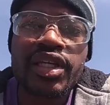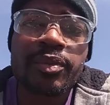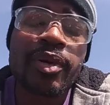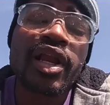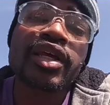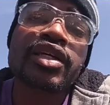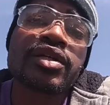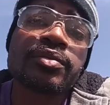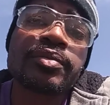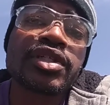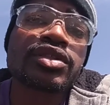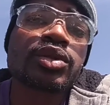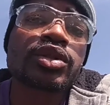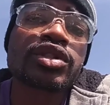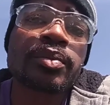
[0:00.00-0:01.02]
It probably could be
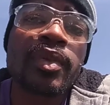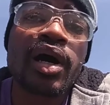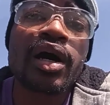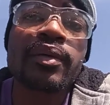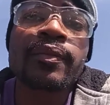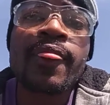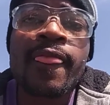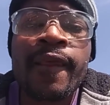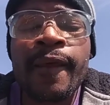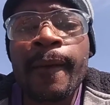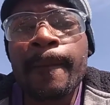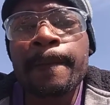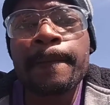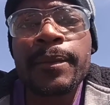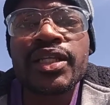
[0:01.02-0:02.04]
to his mom,
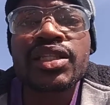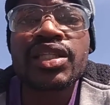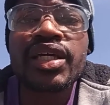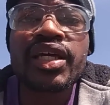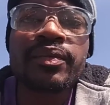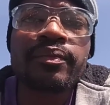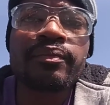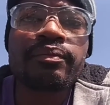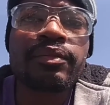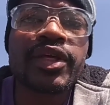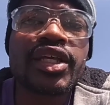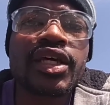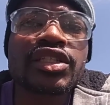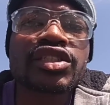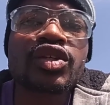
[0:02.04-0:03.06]
but then
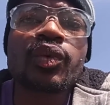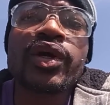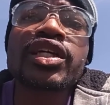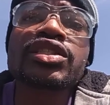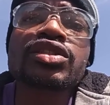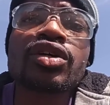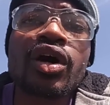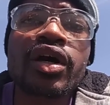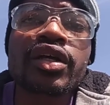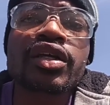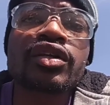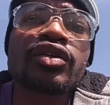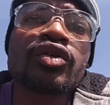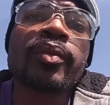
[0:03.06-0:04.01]
because of the way he's talking,